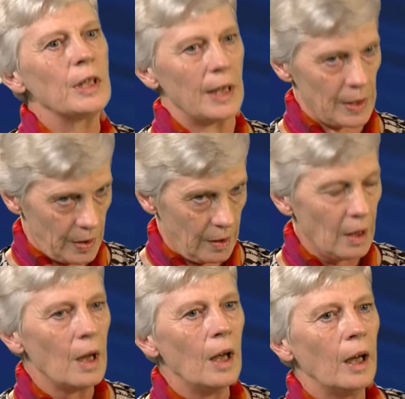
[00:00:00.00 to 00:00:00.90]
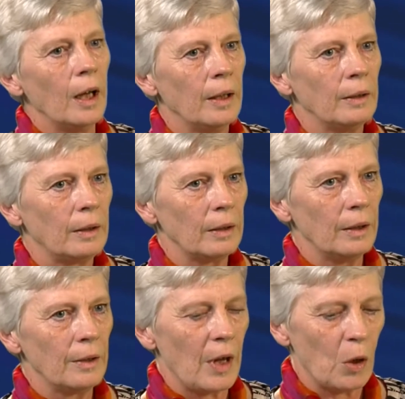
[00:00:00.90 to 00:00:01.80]
Yes. And
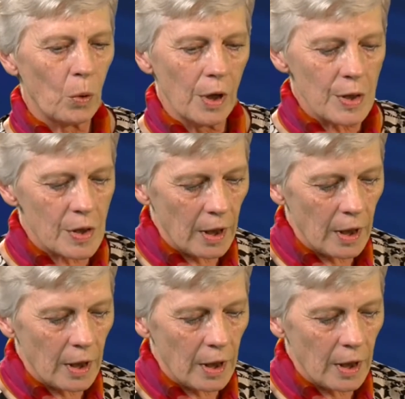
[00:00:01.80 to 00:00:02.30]
there was